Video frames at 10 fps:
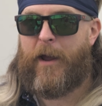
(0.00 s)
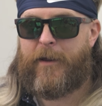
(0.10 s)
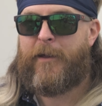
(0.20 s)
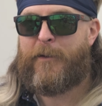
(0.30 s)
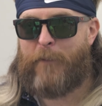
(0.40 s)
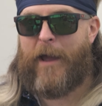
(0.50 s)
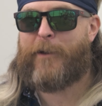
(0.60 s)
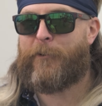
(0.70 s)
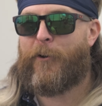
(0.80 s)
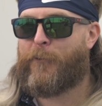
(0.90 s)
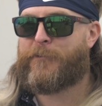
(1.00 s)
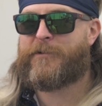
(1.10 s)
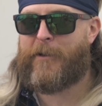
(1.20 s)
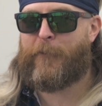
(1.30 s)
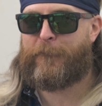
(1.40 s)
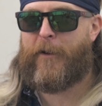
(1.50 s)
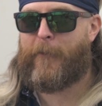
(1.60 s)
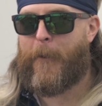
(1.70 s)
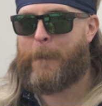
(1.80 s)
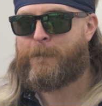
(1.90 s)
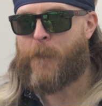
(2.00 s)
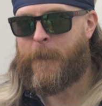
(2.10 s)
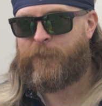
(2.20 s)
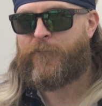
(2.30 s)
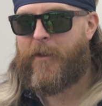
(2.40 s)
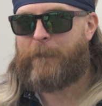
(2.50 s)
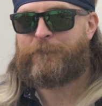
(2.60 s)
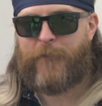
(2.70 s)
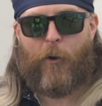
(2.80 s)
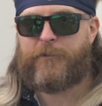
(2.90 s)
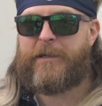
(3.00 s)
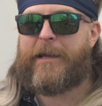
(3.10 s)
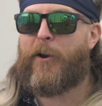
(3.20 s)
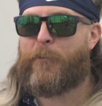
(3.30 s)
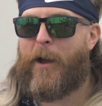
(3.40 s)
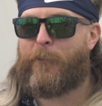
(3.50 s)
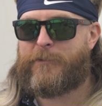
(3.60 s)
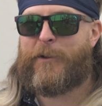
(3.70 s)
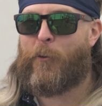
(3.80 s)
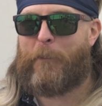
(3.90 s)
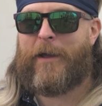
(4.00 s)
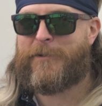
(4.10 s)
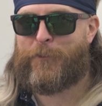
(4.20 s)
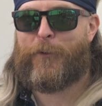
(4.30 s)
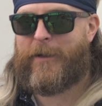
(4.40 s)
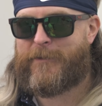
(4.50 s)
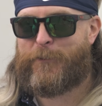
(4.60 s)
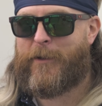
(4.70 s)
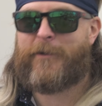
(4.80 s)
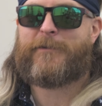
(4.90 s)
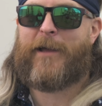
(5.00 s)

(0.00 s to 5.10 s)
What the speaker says: back when Earl was a little fella, all he cared about was the old bench press because